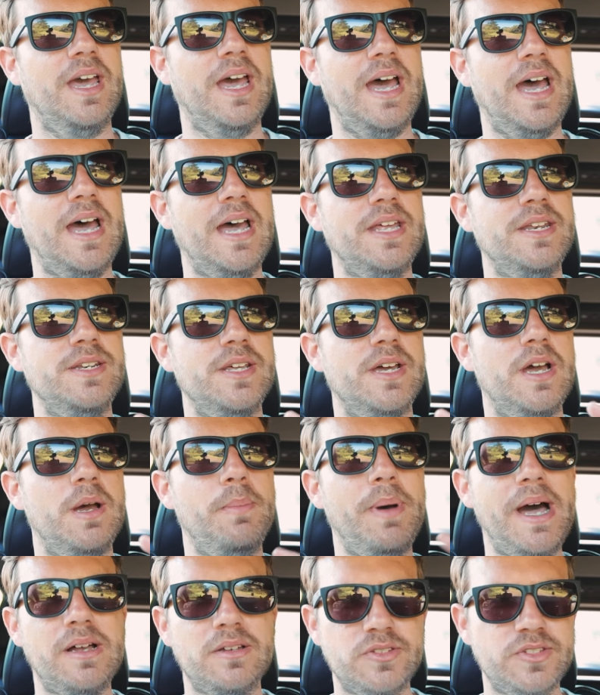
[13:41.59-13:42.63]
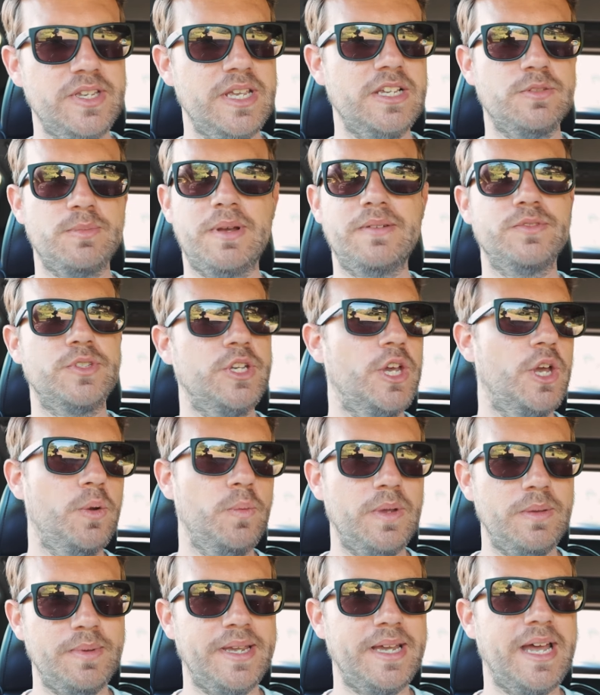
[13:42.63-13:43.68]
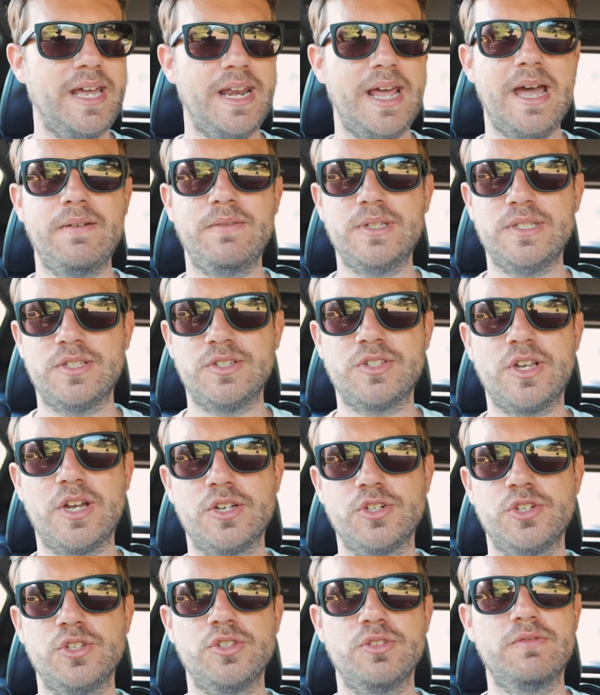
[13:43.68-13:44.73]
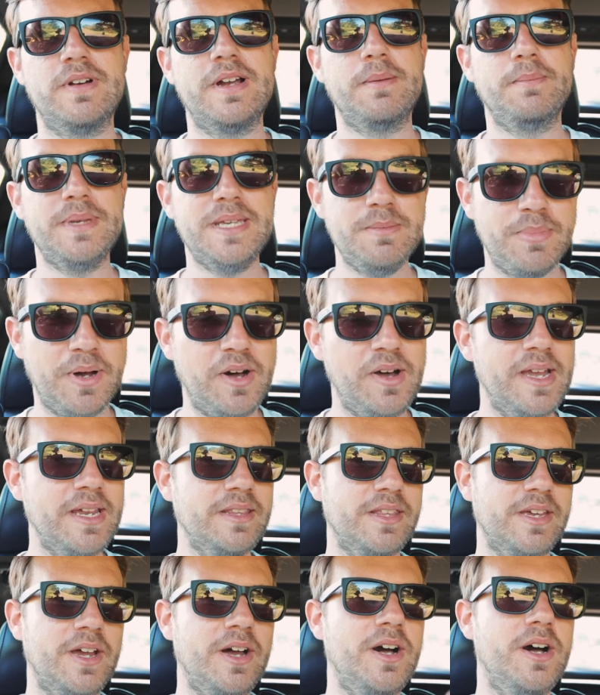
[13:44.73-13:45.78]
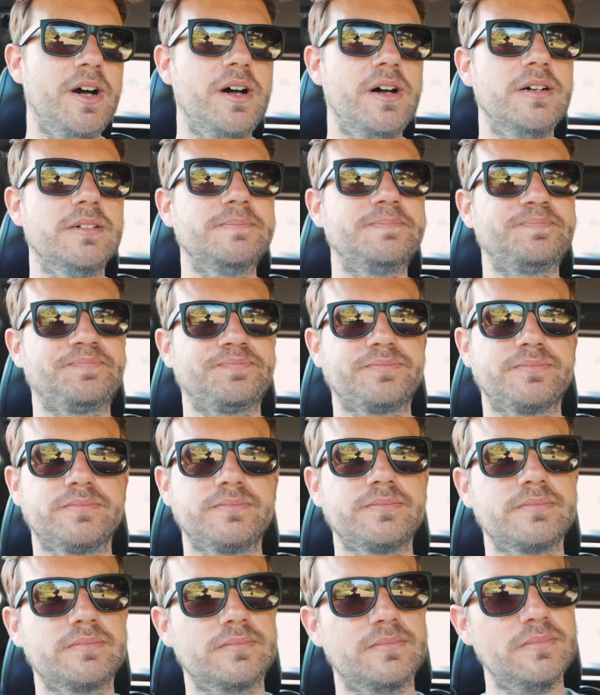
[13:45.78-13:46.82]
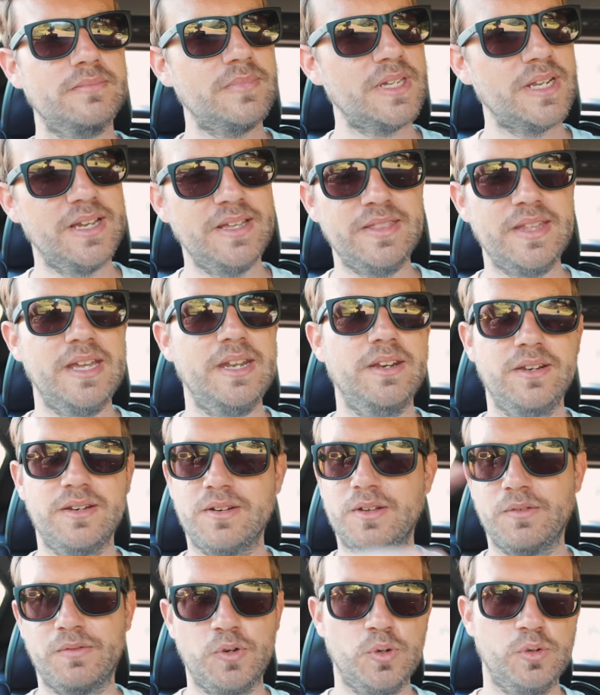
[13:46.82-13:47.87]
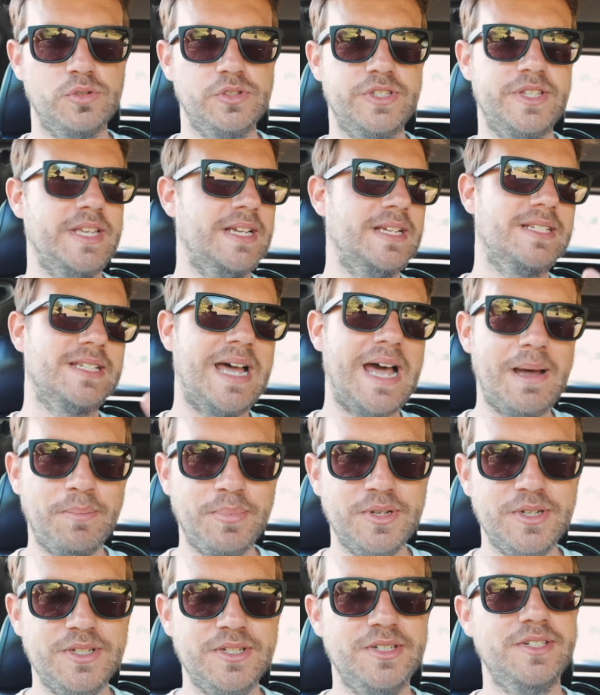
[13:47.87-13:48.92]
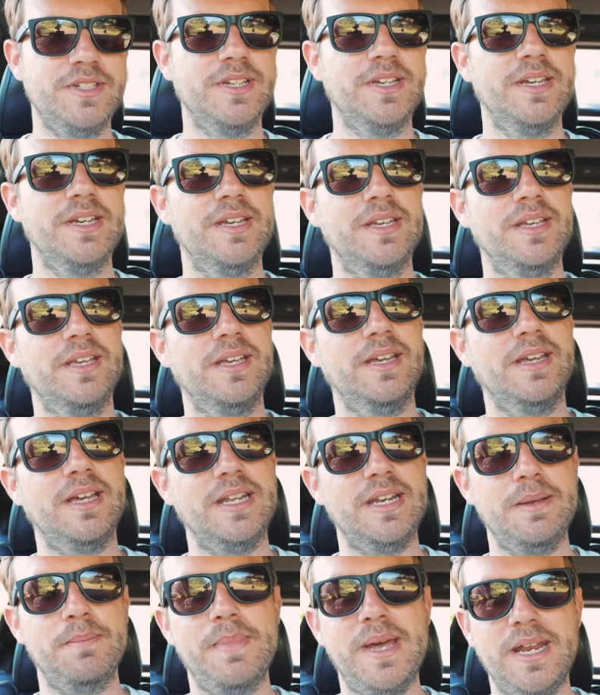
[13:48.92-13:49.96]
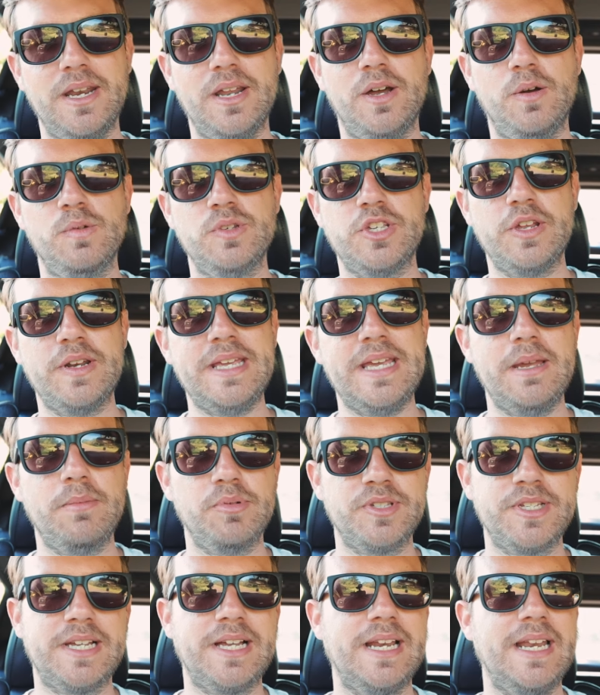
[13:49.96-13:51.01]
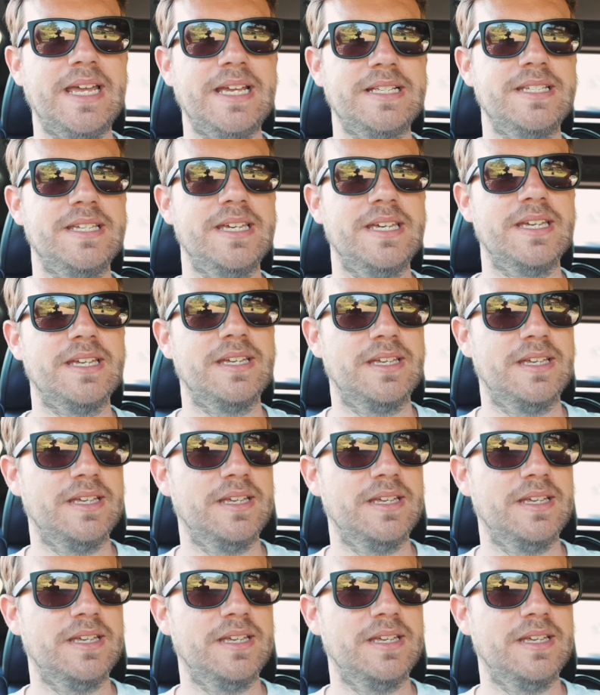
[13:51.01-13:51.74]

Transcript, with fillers: And about six months ago, we began having discussions around me buying the car. And then, of course, things happened and it meant I was only able to collect it